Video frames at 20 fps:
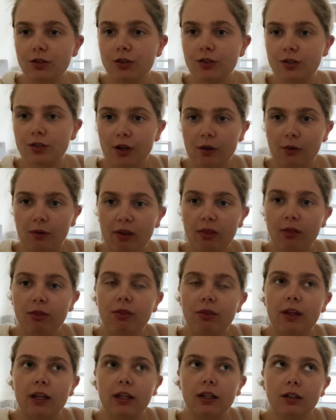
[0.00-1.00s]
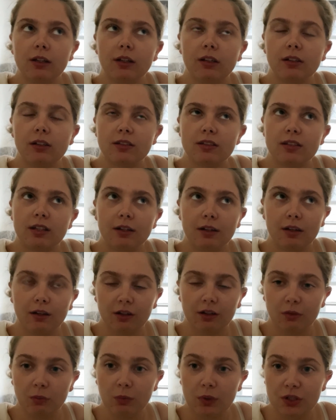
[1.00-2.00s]
So I think
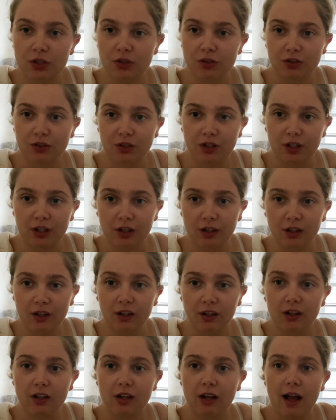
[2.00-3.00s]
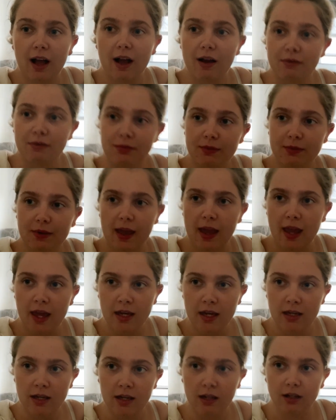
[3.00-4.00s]
tonight we're just gonna have
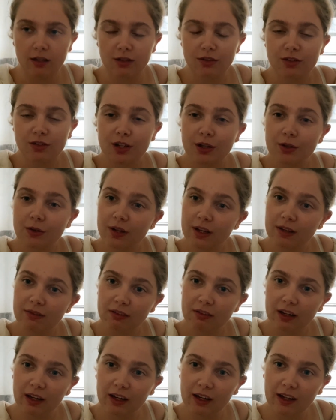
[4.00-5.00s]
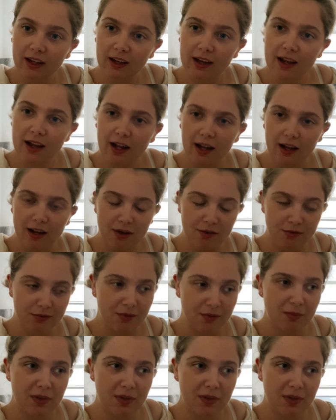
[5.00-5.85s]
a chilled evening, have a